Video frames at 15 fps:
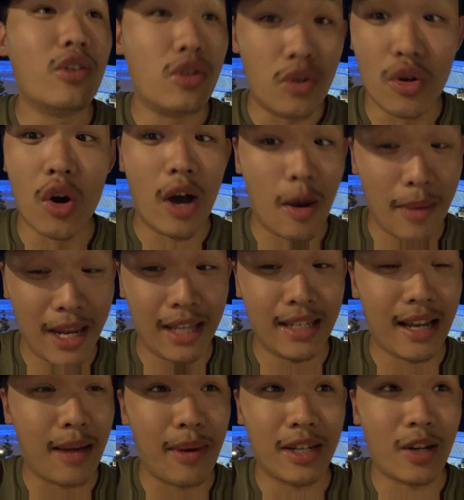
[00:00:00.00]
you know how many
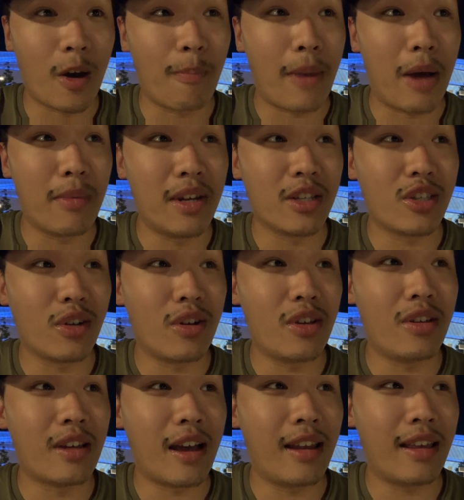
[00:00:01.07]
times I talk about Minnesota
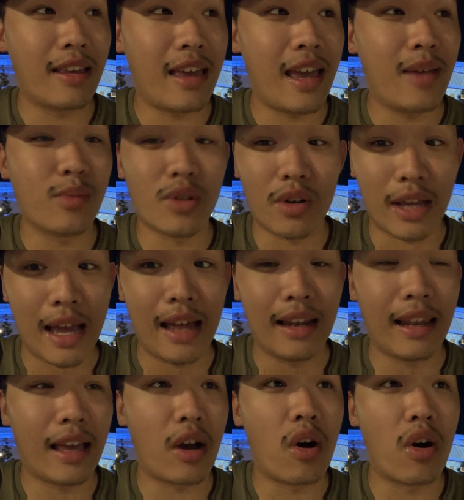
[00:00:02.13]
United games are kind of
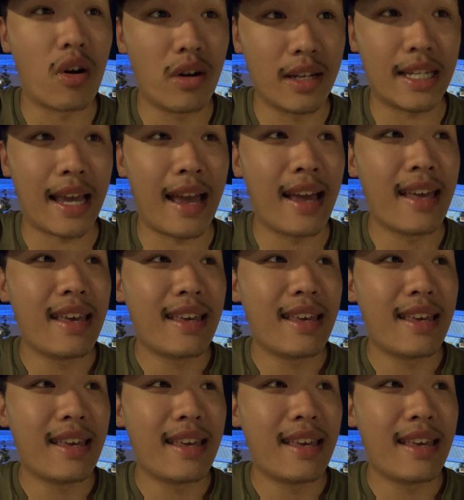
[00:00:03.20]
like heart attack